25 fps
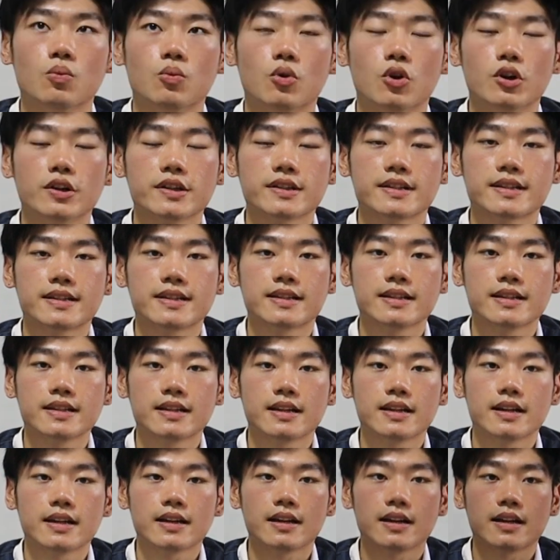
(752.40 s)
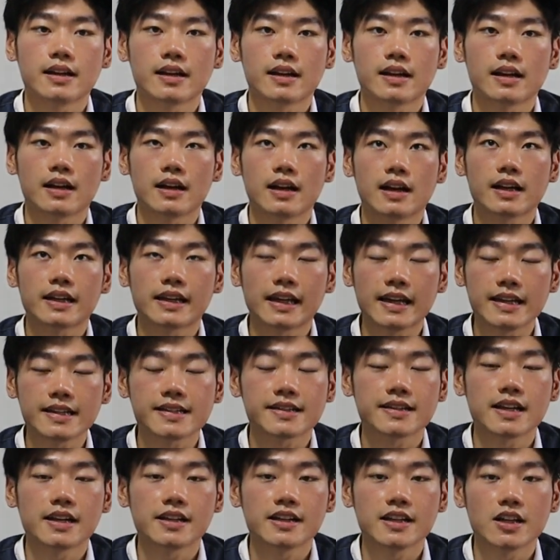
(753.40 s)
was a
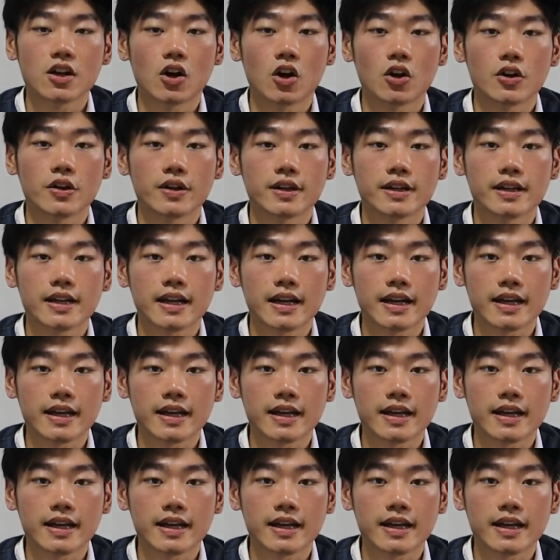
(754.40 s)
case study on